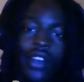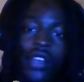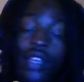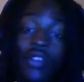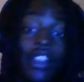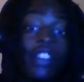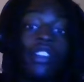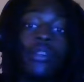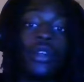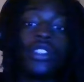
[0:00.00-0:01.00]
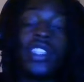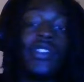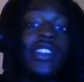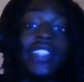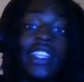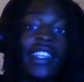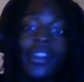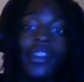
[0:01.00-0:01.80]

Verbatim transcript: don't even get them no more TV time.